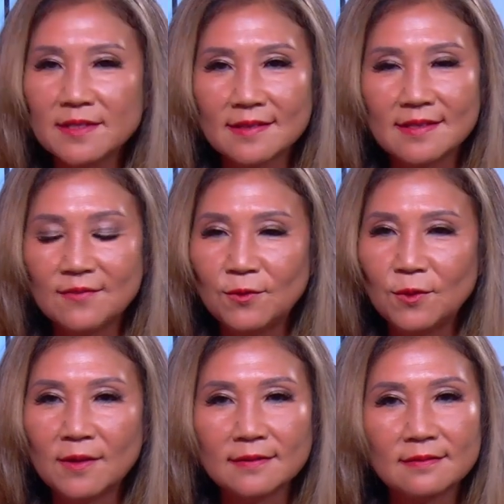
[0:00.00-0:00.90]

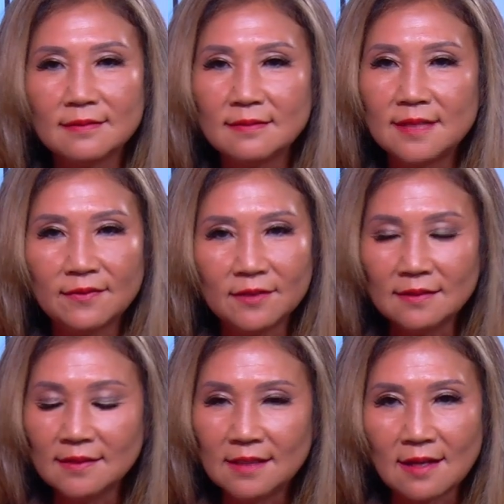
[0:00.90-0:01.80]
64,
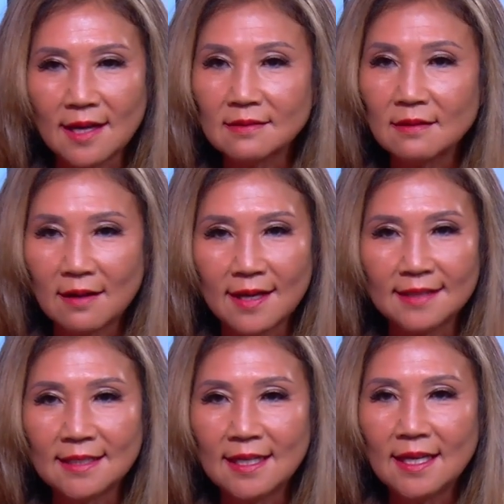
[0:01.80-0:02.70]
definitely not
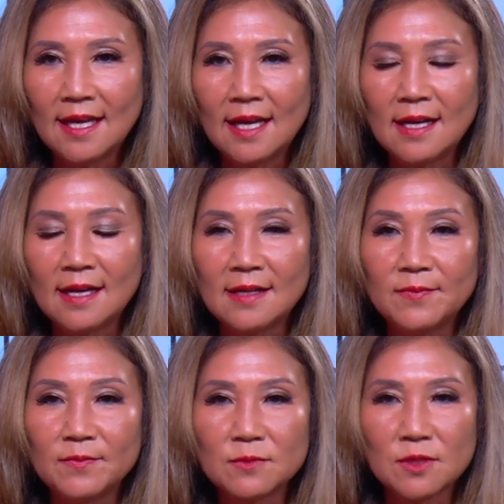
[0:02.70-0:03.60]
gone.
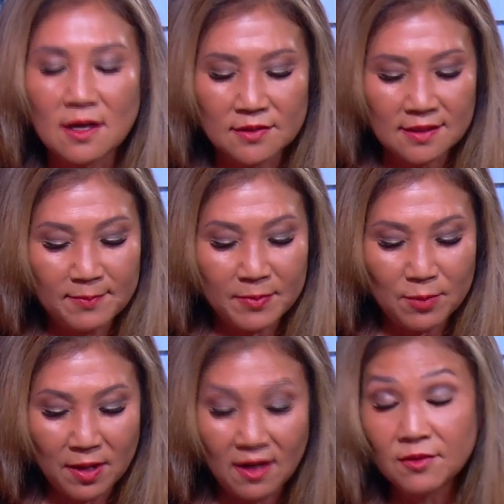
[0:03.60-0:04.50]
Talking
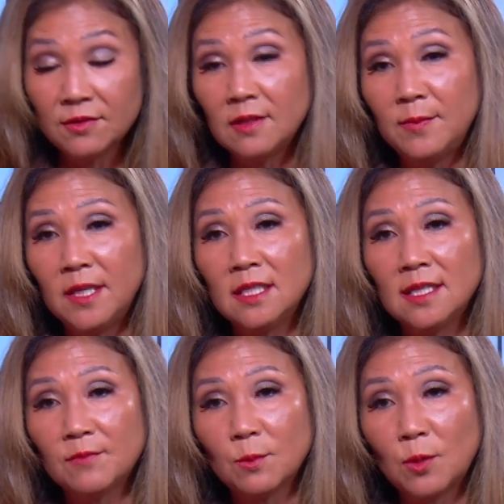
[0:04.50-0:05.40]
about poverty being
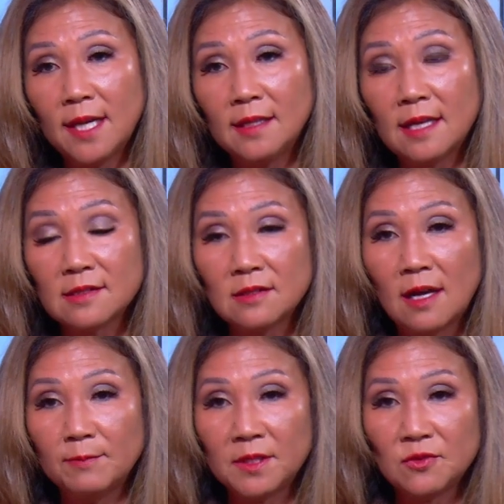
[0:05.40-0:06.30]
number one, that's
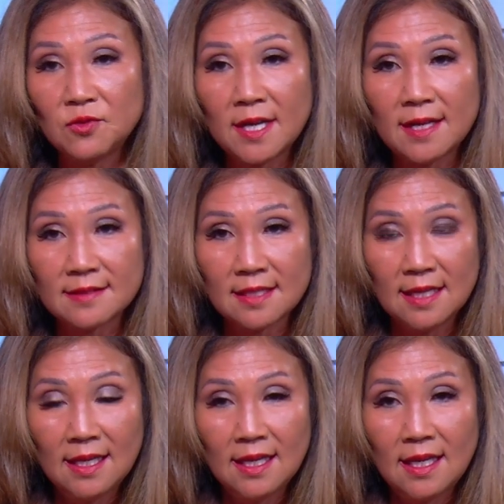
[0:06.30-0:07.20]
not been addressed.
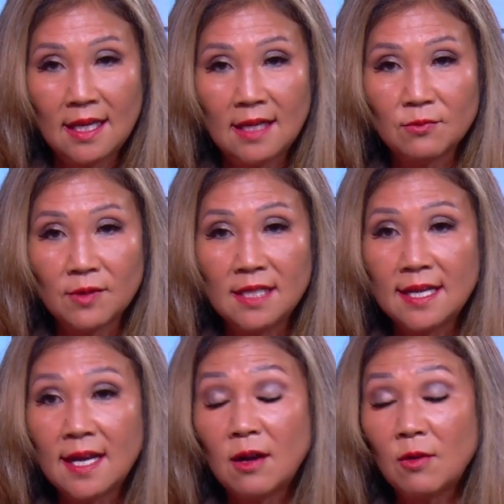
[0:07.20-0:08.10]
And right
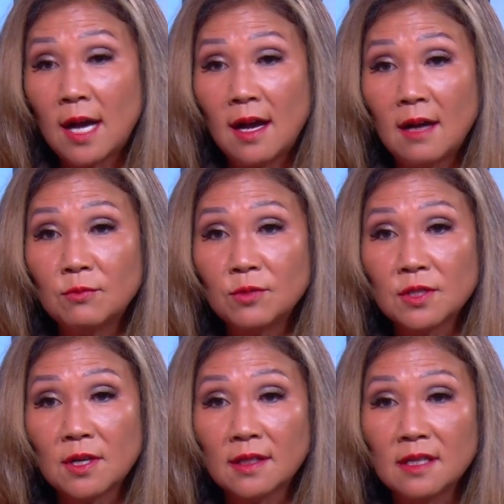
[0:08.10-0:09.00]
now we're
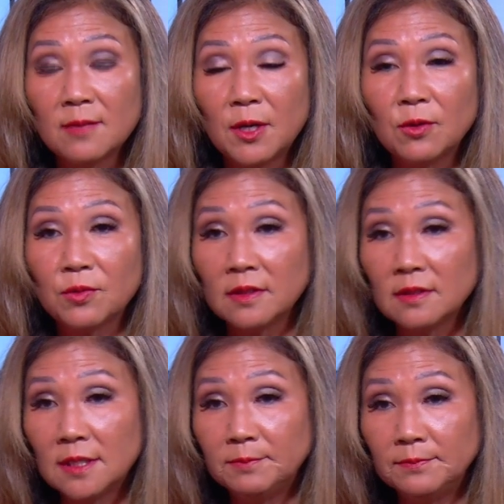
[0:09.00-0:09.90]
talking about
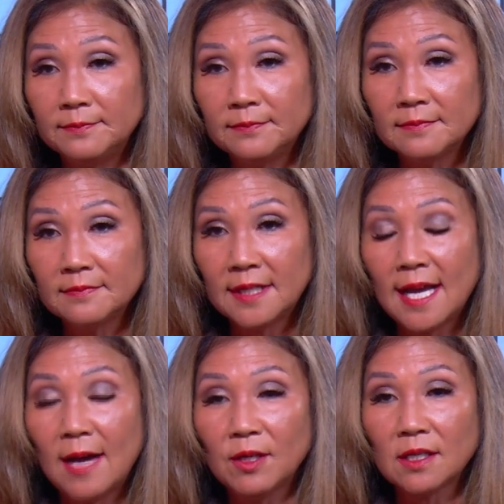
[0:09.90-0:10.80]
curriculum and
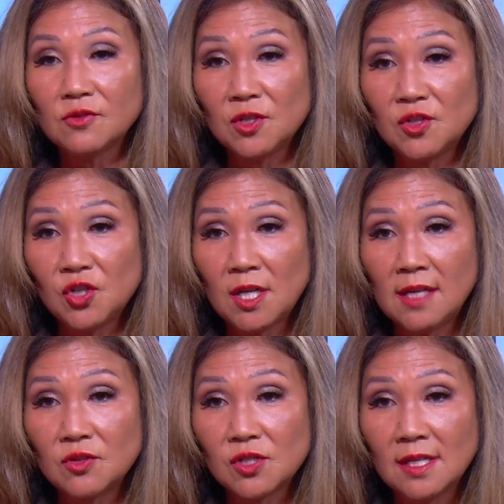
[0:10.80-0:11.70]
how it should
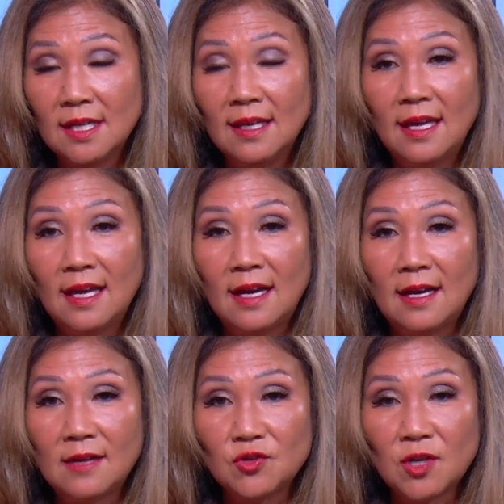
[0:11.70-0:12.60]
change.
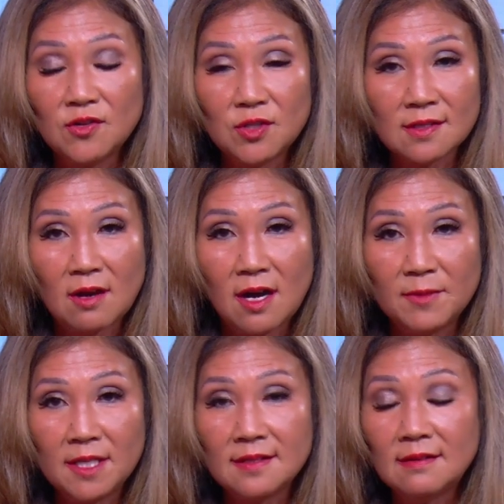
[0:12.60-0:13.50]
John just
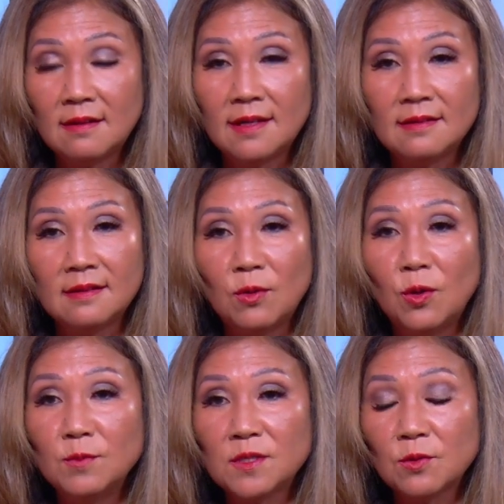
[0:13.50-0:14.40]
commented on the
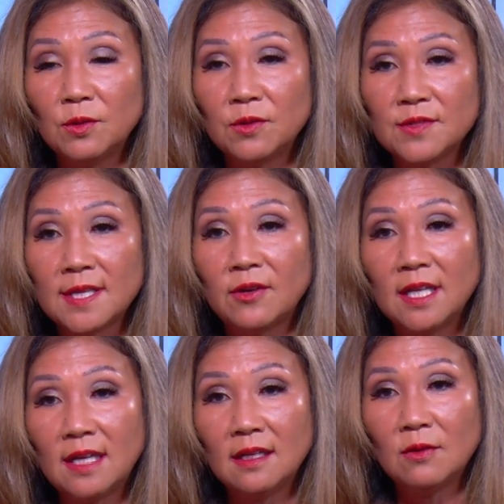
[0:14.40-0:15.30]
homeschoolers that are
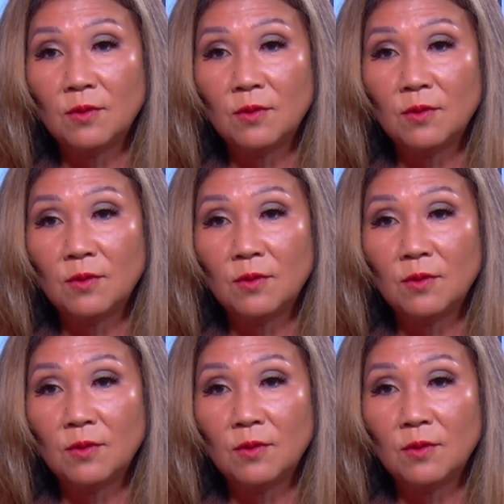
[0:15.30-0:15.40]
getting